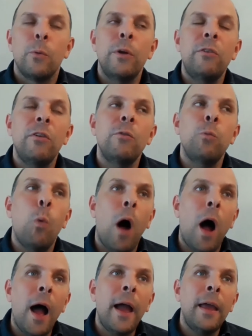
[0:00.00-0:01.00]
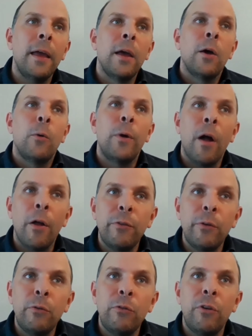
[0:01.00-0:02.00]
which is why we
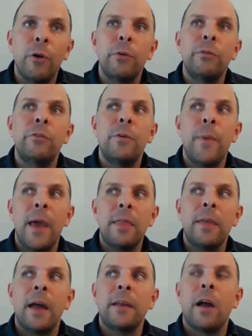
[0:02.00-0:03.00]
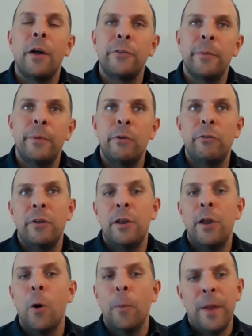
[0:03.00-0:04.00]
also chose to make that contribution
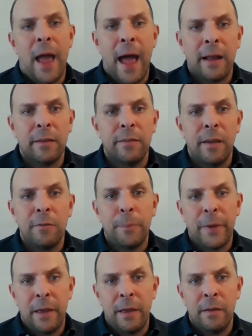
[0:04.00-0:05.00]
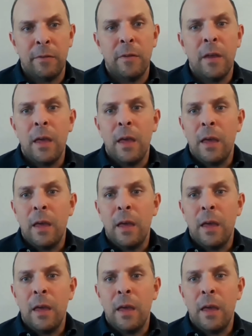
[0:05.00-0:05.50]
an open access piece